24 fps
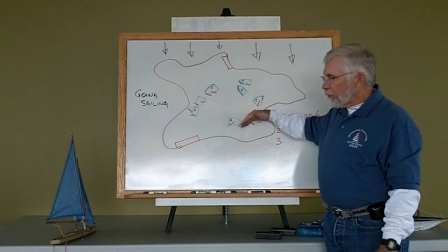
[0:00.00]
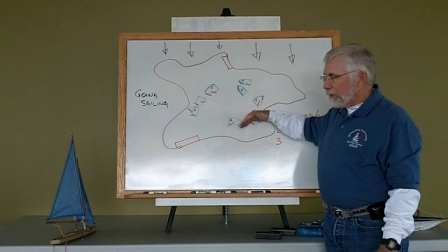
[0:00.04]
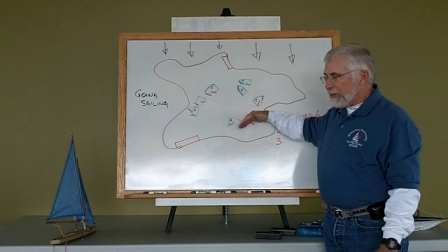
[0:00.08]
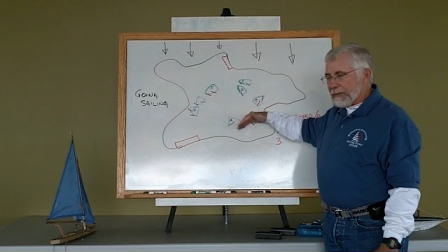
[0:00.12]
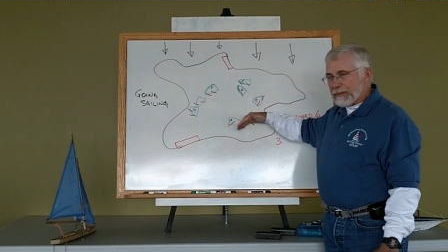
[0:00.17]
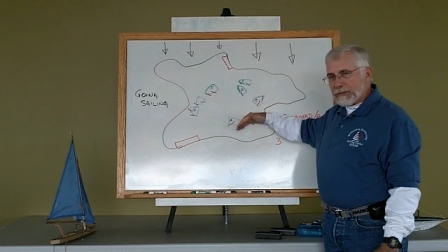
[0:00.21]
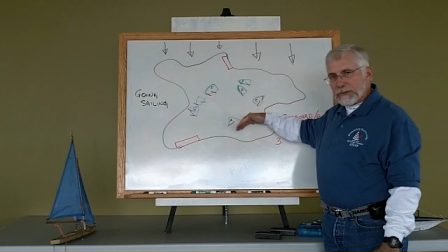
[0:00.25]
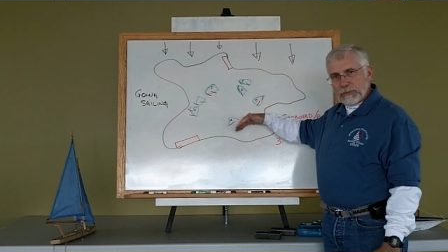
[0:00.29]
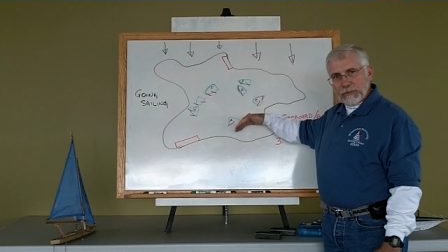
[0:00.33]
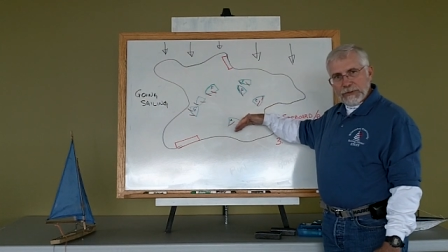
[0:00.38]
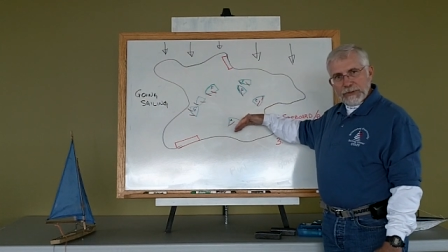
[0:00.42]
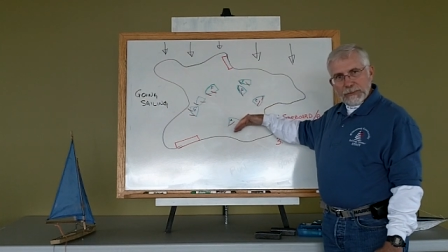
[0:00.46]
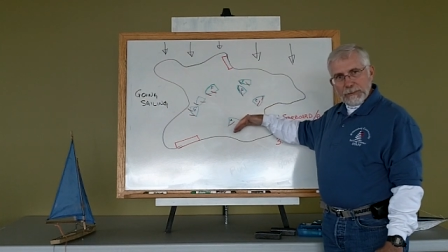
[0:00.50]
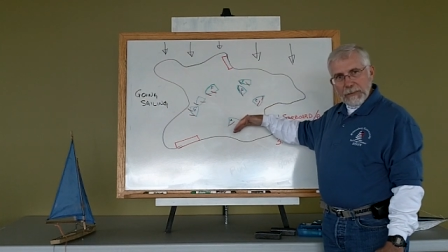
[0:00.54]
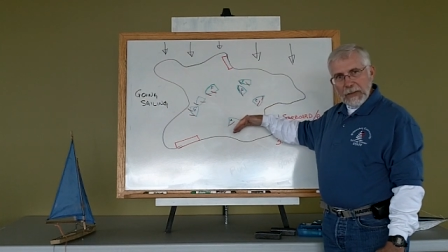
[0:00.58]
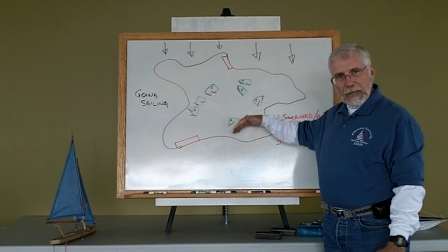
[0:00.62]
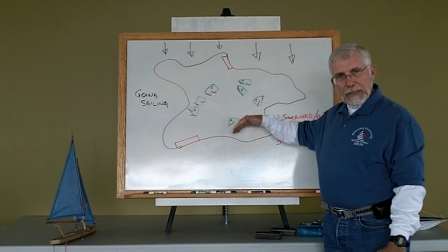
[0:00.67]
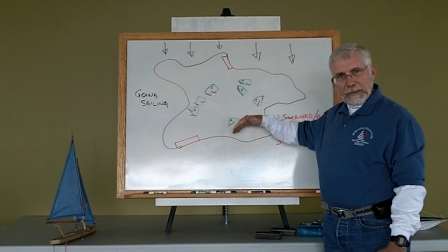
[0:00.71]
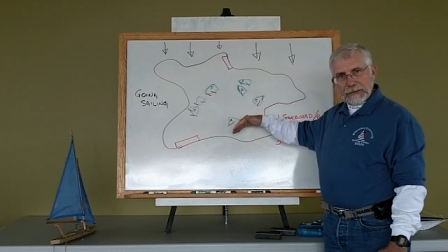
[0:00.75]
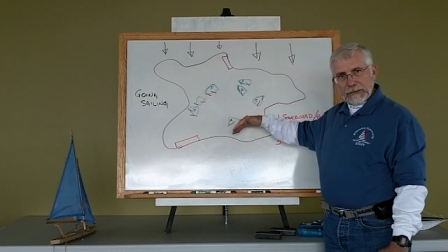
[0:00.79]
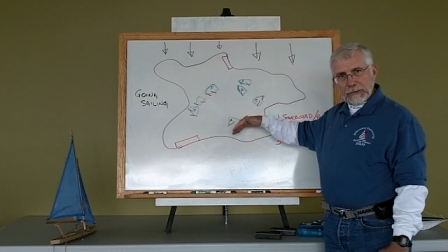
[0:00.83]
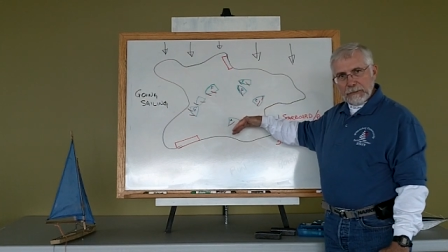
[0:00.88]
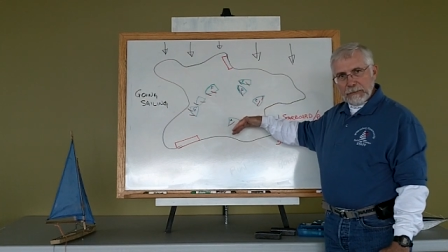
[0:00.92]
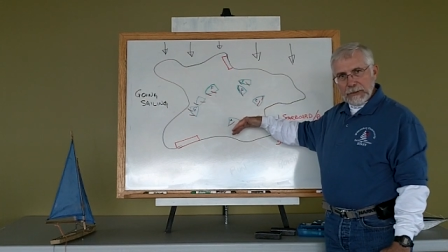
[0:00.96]
B's
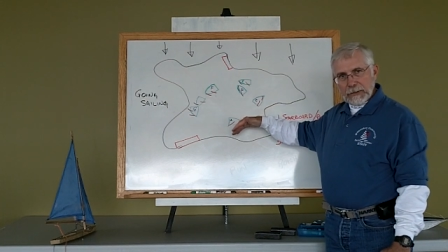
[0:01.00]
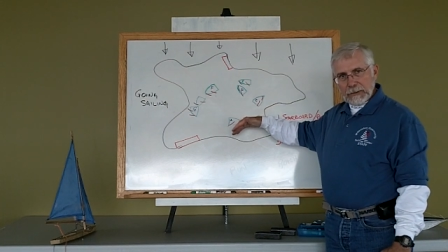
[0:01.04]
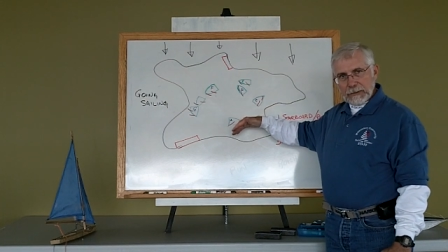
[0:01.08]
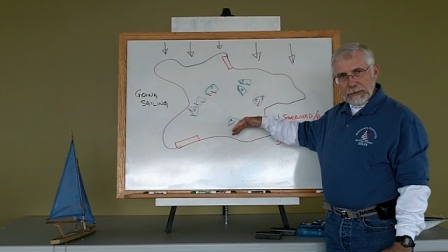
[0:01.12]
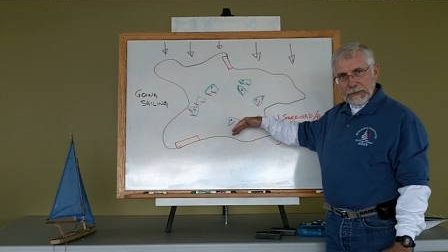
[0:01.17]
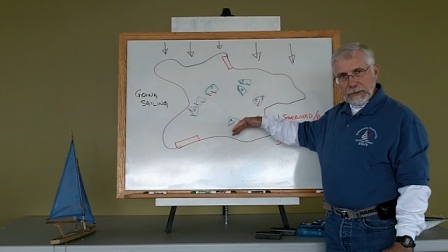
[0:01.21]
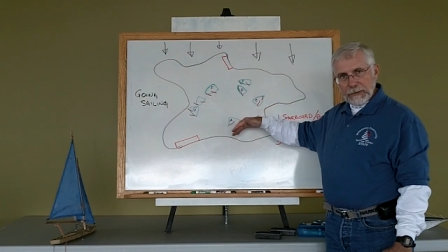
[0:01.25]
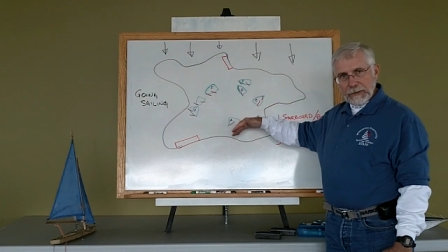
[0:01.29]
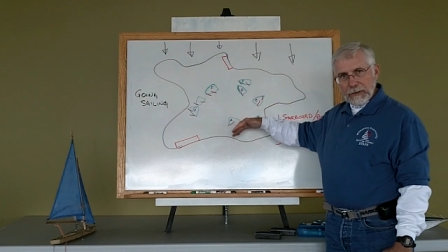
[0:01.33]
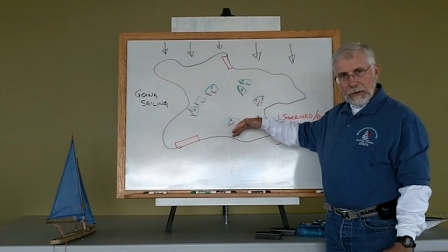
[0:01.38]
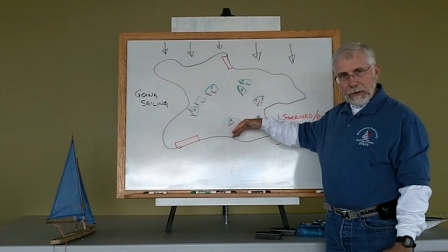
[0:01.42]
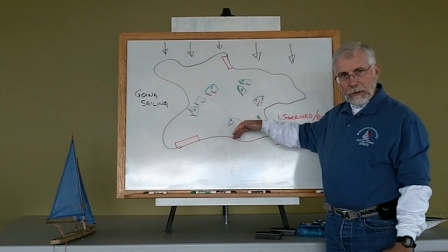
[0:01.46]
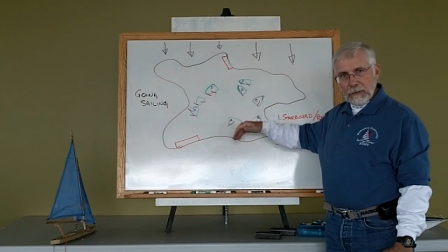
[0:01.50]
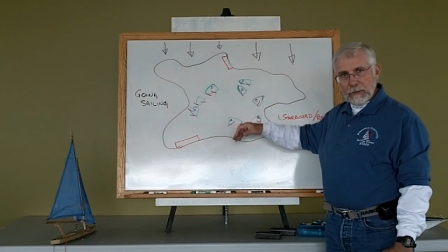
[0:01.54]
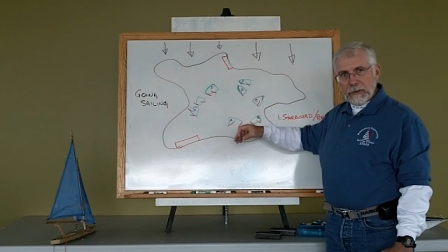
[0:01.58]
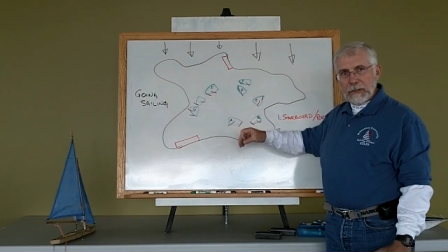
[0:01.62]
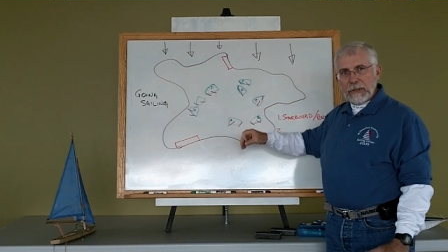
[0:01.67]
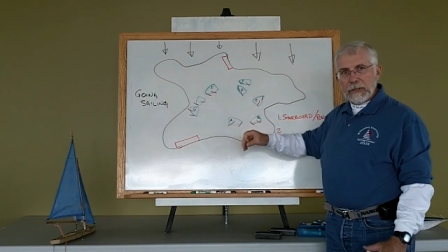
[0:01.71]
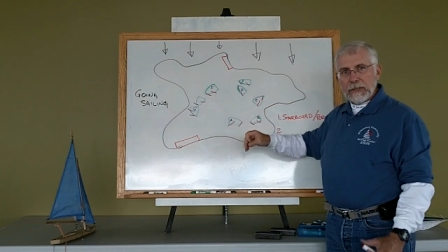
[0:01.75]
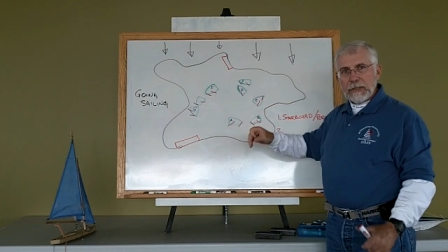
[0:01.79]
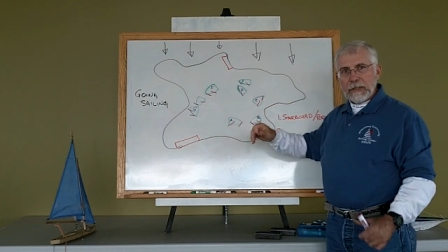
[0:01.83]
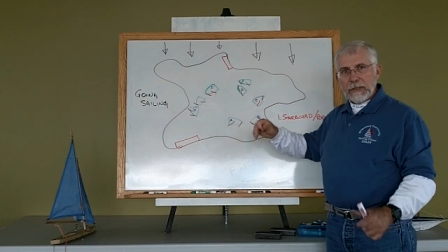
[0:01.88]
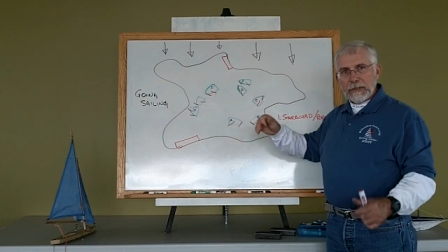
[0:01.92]
responsibility, though,